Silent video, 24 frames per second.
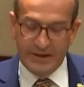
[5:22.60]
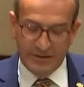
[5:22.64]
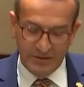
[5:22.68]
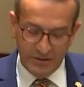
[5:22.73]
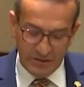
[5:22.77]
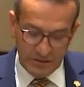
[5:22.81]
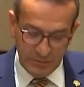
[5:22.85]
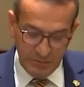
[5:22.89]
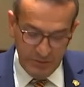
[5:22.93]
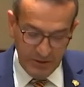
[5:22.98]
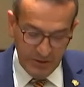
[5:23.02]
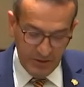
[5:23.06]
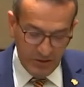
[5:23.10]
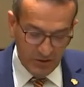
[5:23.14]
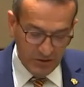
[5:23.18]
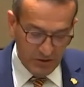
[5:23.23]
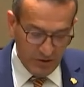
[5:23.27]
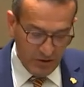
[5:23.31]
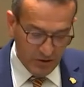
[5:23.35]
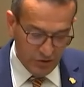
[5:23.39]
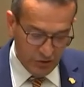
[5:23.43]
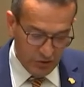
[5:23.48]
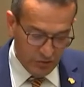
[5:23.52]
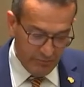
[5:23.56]
Acting Speaker, I,
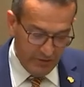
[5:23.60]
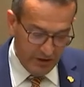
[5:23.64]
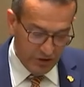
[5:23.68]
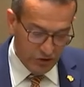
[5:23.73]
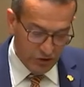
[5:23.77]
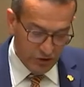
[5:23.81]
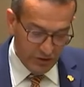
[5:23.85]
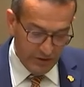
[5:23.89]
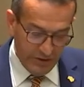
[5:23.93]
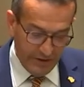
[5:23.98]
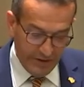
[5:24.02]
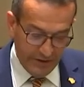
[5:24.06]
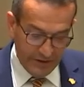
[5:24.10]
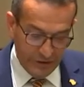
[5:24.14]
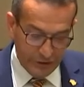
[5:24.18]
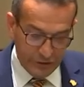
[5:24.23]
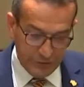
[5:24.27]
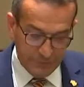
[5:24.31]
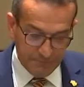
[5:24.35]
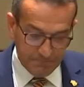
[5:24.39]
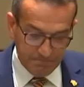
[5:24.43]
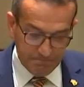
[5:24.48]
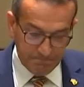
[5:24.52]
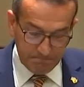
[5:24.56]
I, should mention is